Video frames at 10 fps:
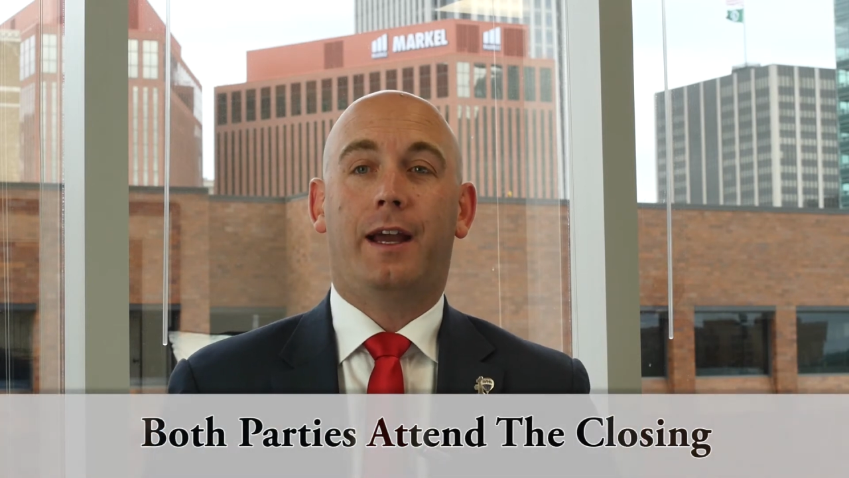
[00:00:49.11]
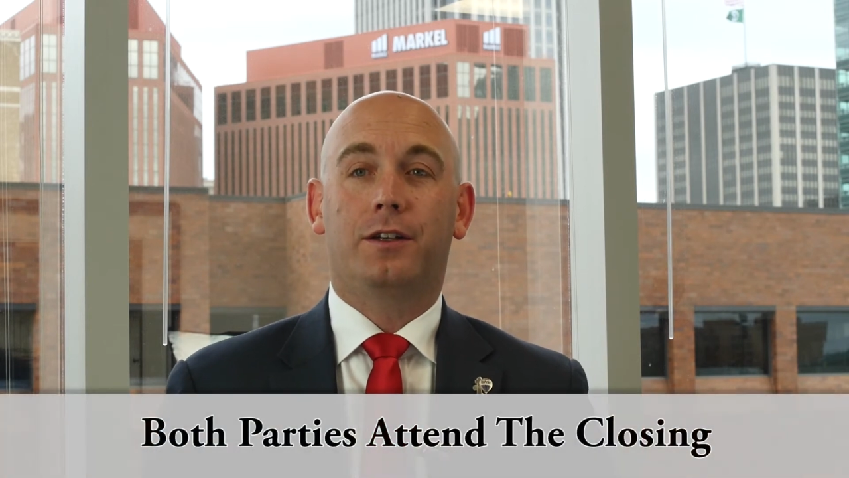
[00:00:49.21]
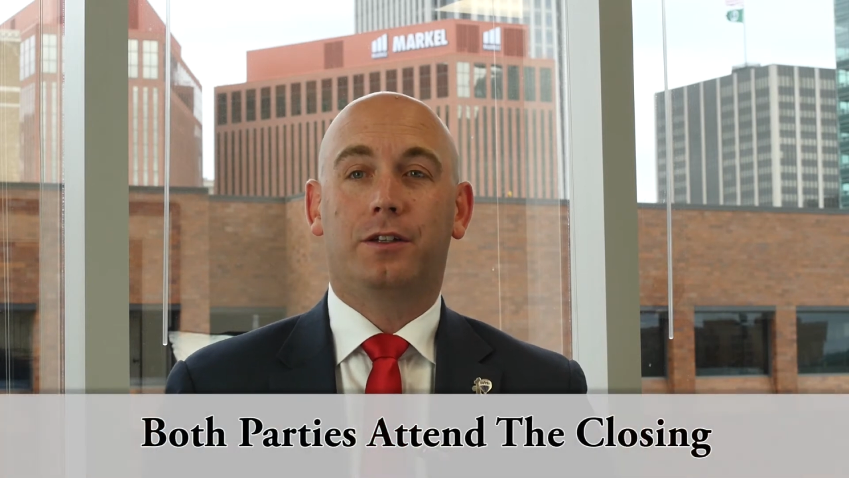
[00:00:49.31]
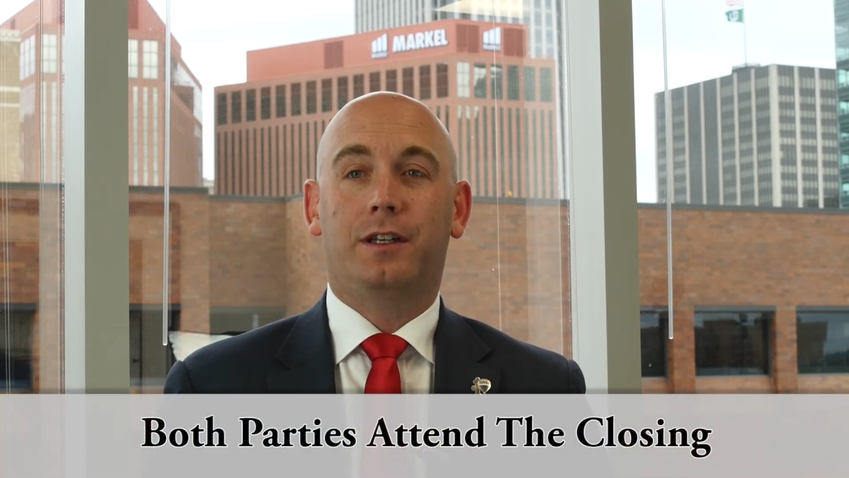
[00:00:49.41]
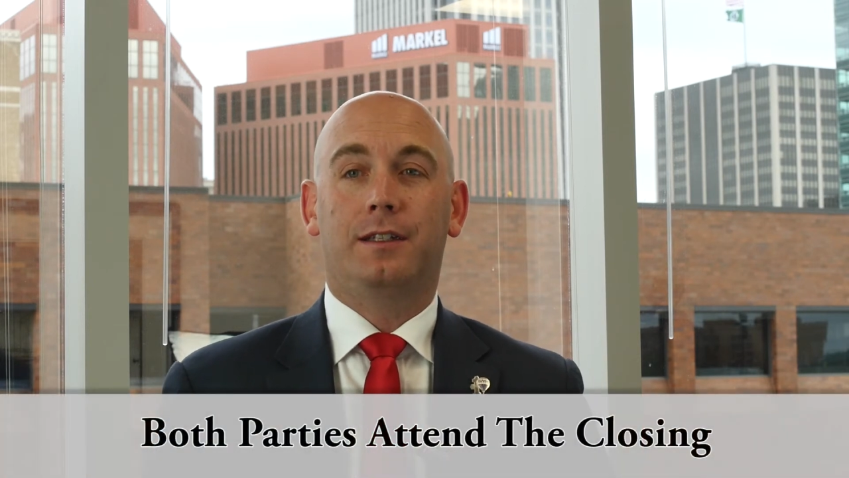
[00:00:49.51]

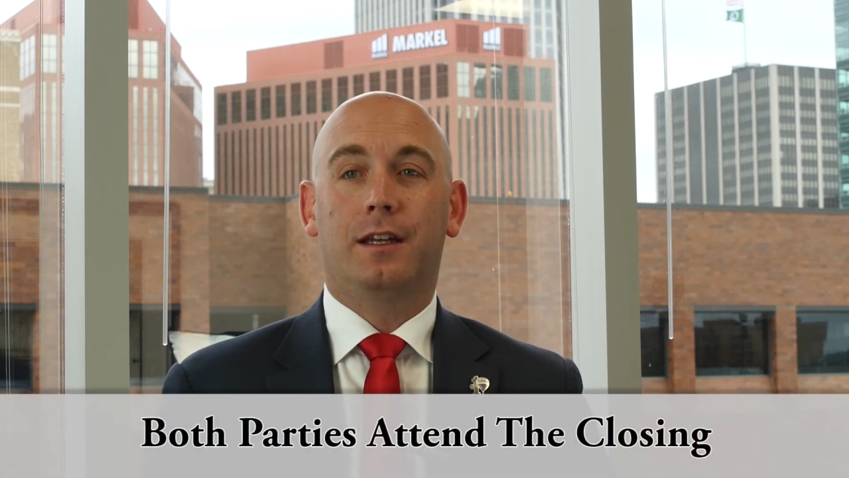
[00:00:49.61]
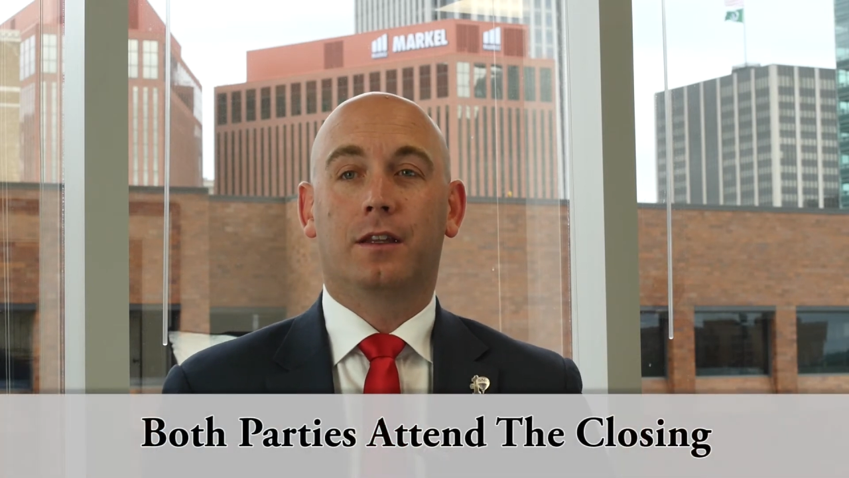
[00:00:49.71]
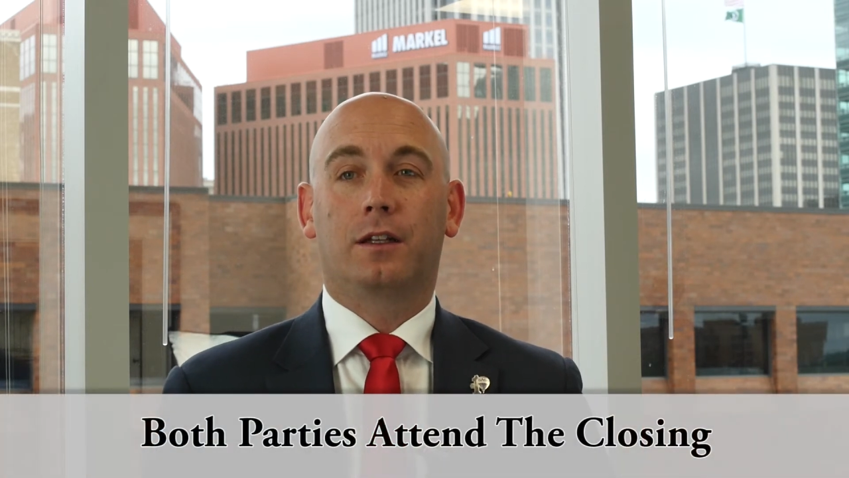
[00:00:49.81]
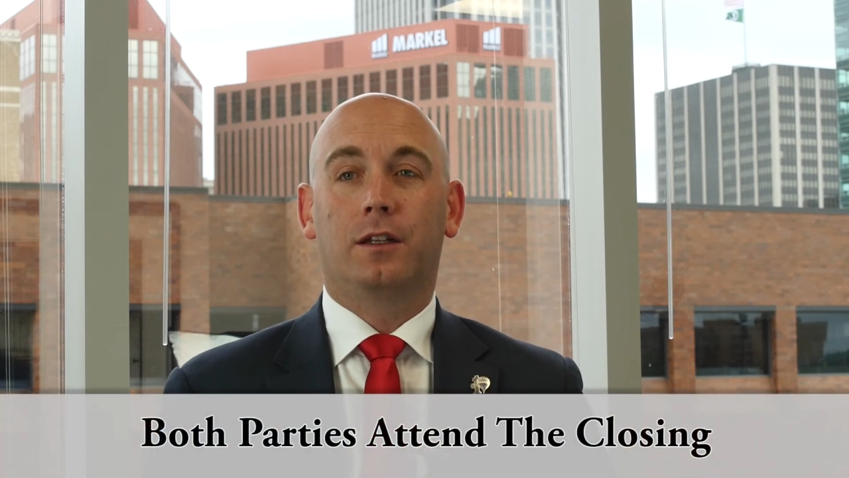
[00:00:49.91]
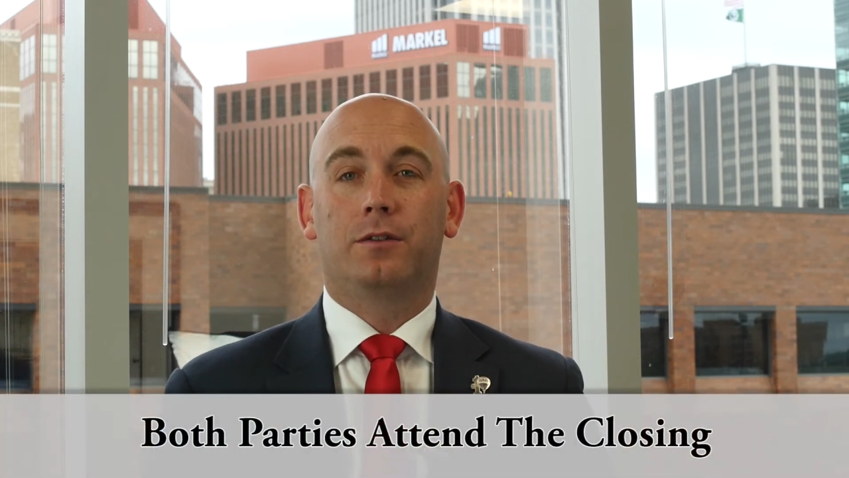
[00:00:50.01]
actually
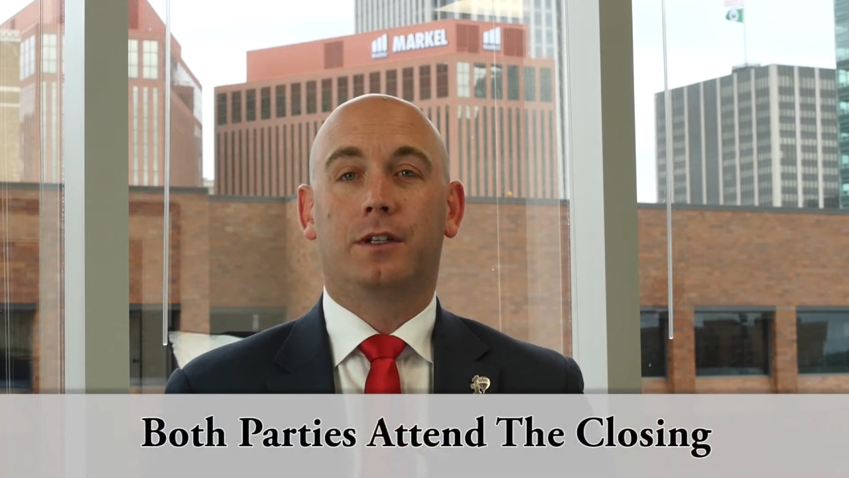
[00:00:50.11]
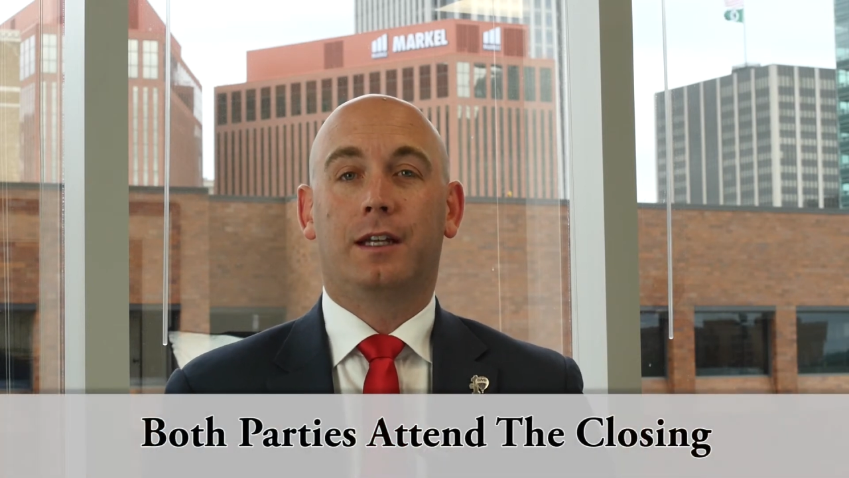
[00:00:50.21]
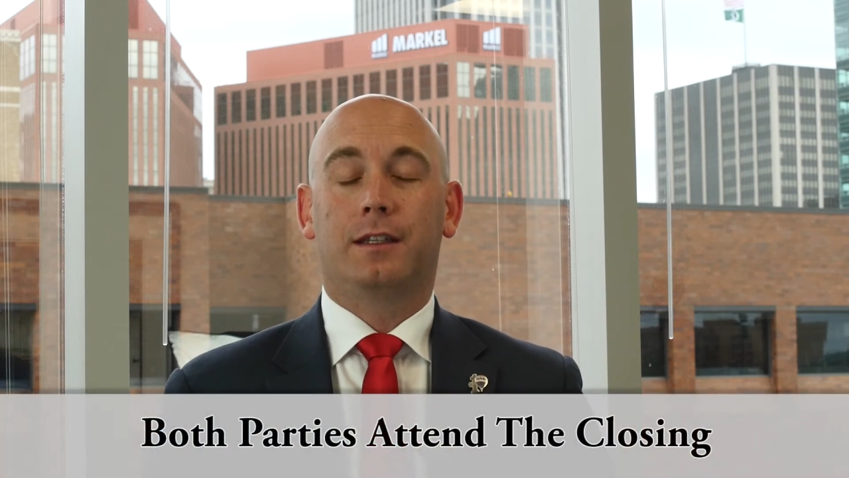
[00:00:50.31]
attend the closing